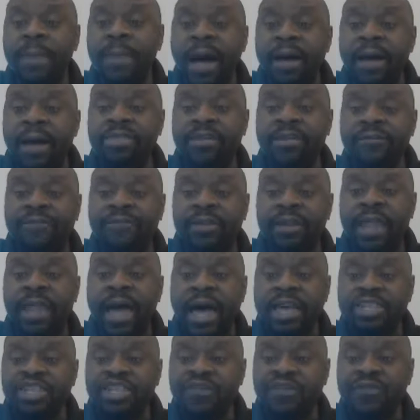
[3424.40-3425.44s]
about the
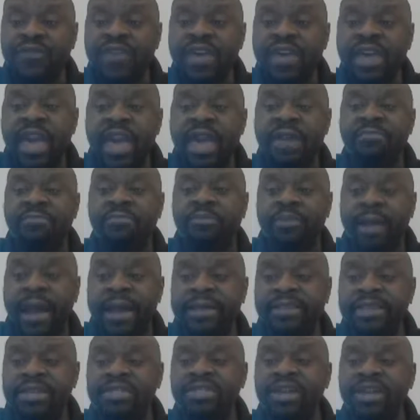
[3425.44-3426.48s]
philosophy and
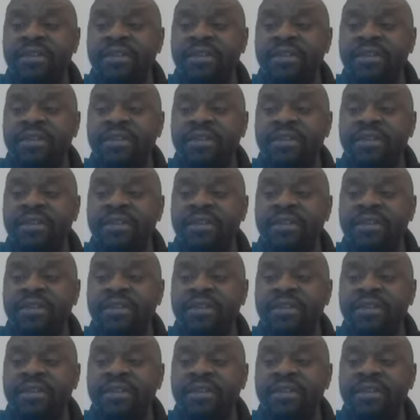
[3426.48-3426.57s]
practice